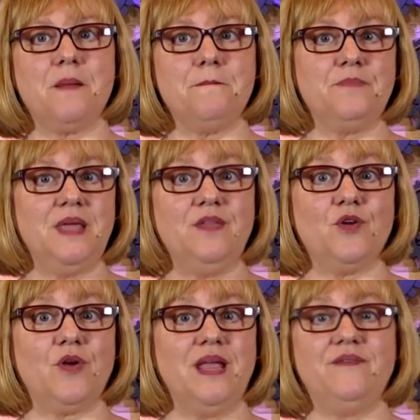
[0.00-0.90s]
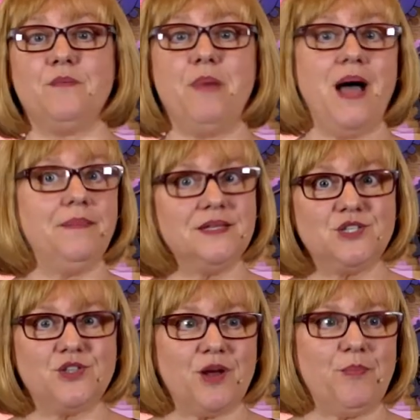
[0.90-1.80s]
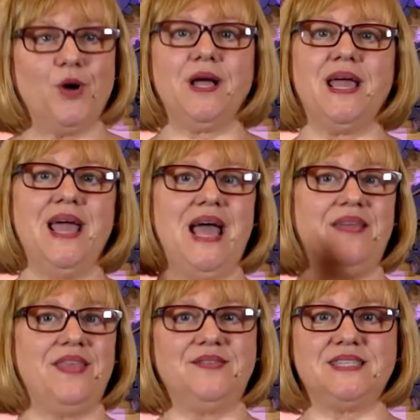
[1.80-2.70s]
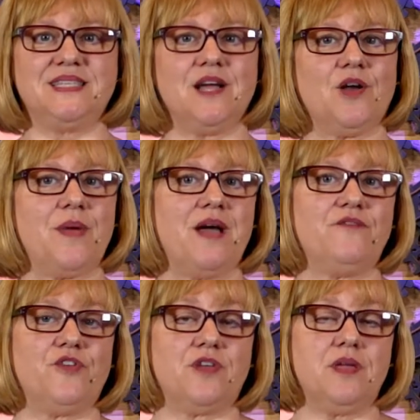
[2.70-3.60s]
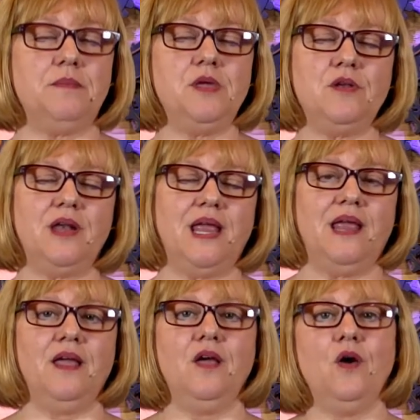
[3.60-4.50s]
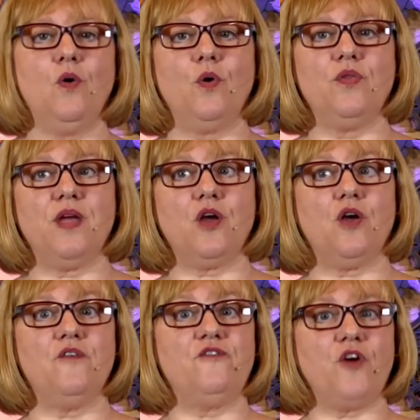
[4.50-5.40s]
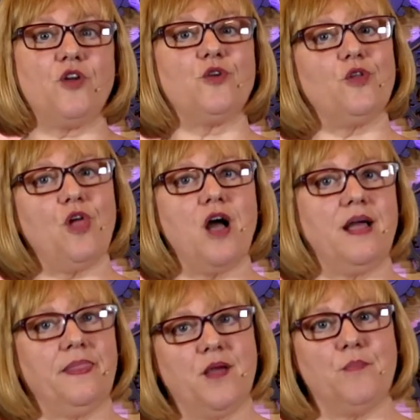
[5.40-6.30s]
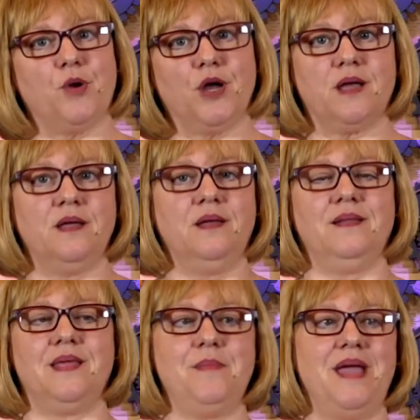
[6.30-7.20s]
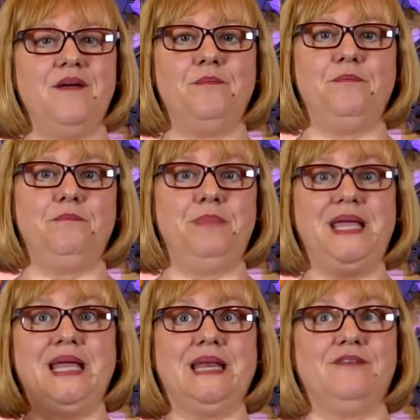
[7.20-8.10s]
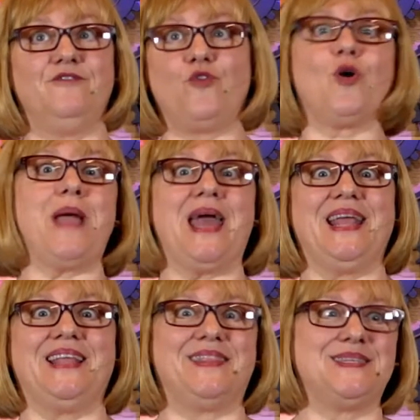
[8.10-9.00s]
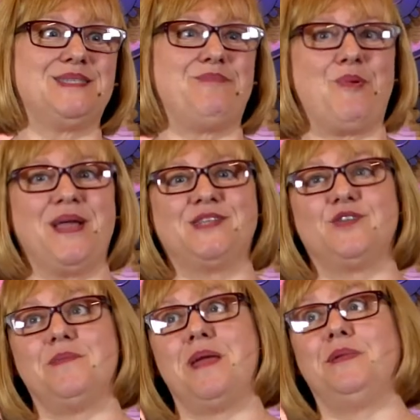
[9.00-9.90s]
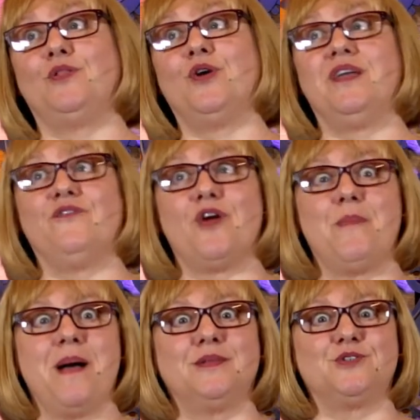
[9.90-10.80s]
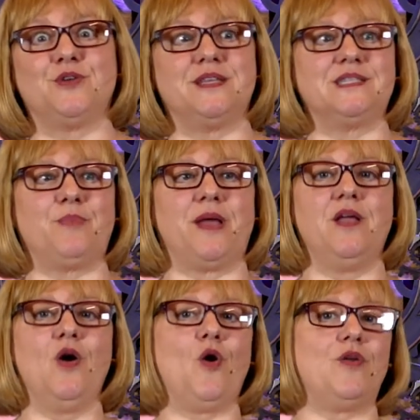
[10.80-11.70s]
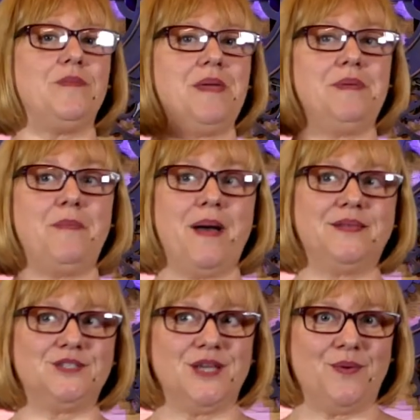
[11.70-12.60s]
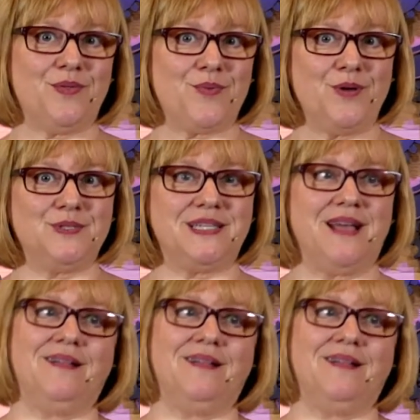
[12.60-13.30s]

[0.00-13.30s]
either even published their book and they've stuck around for the community, or they're farther along in their book. They may be in formatting at this point, or they may be looking for a publisher at this point, or they may be publishing with Rosedale,